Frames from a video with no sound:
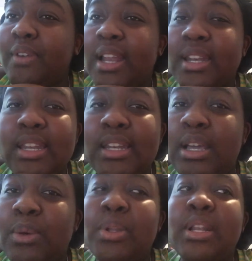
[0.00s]
and then
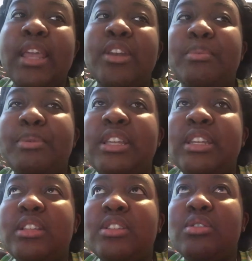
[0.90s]
that will end up
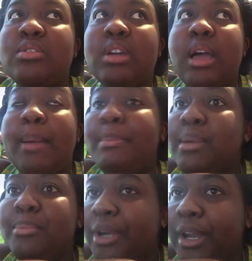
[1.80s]
leading to a big
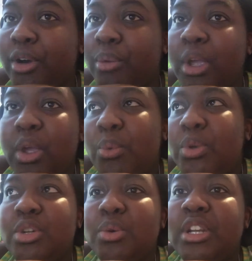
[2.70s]
breakup,
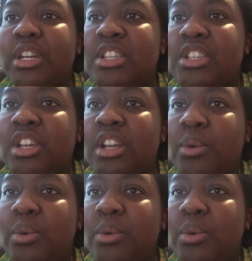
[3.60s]
which you wouldn't necessarily